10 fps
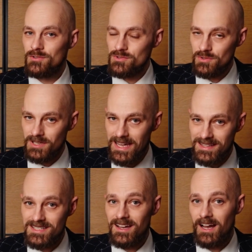to
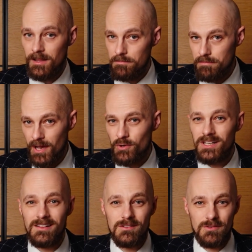get
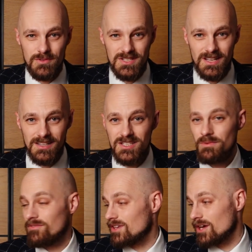unparalleled results
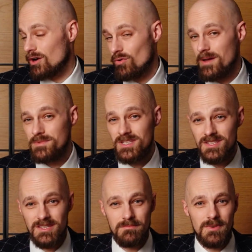with the OM
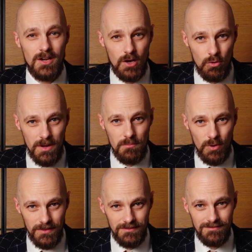system
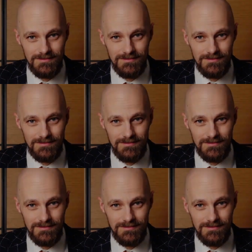OM1.